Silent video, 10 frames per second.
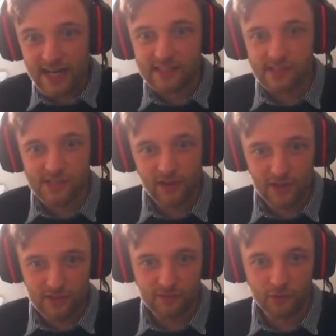
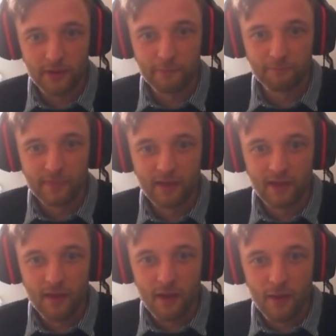disliked for it,
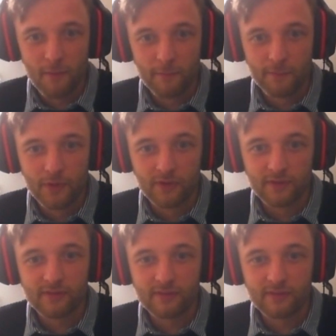but